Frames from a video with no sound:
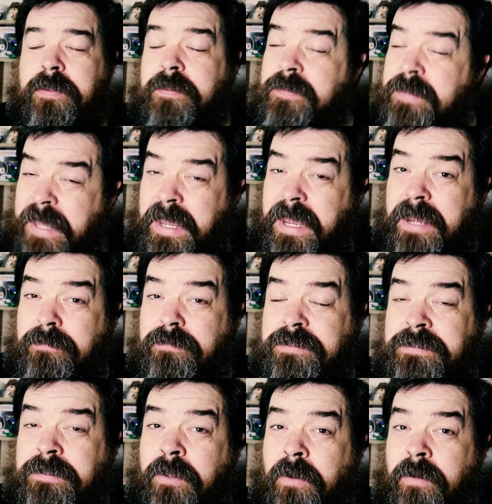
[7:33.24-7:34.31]
Their hair
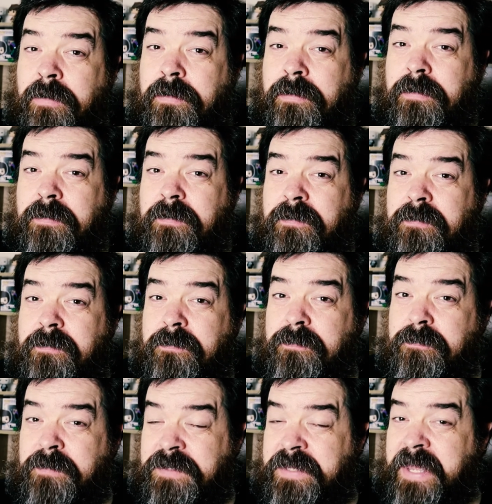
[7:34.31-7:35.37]
is long,
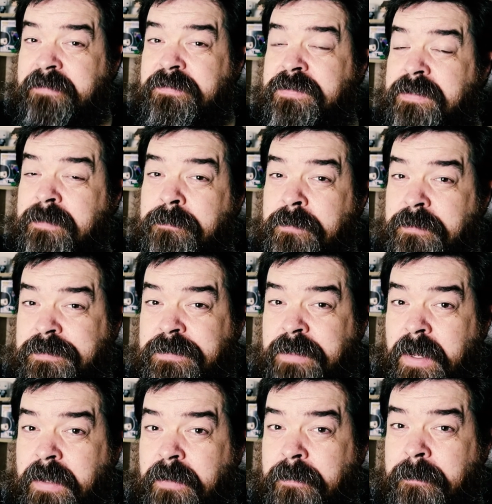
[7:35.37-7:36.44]
but they have simple
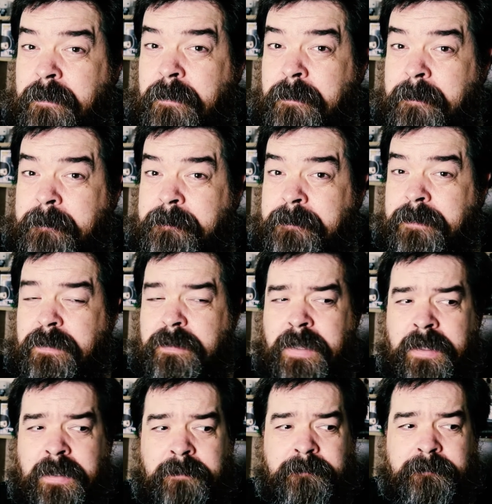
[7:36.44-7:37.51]
style.
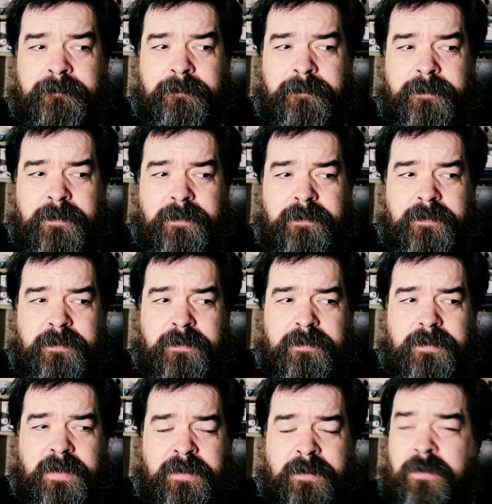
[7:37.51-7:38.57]

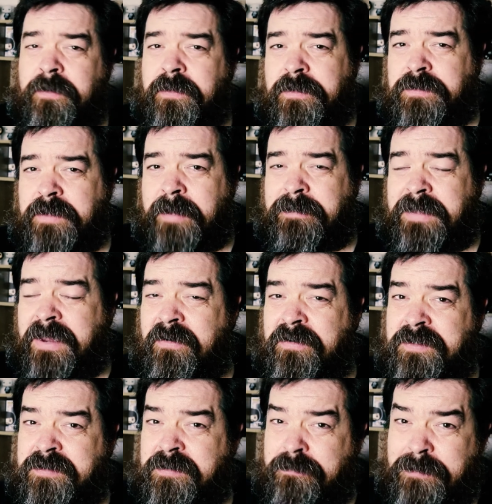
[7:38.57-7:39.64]
And a lot of the time their hair
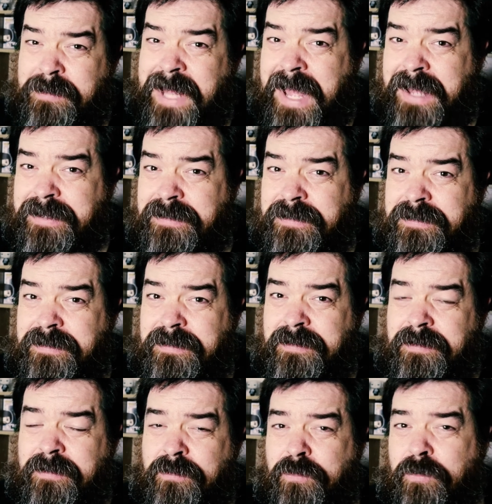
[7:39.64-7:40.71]
is either black
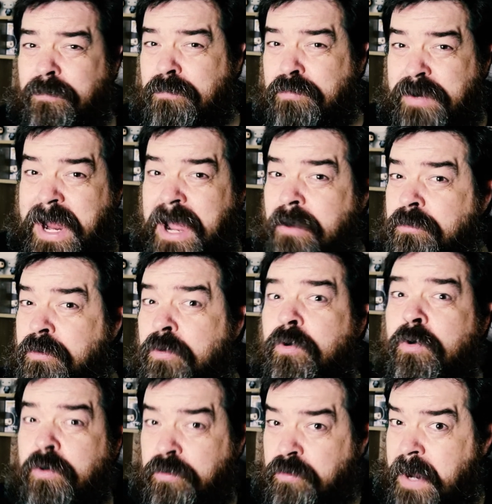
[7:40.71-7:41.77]
or brown
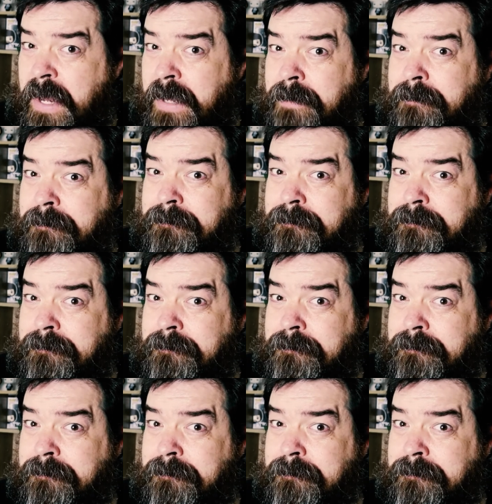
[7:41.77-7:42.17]
or grey.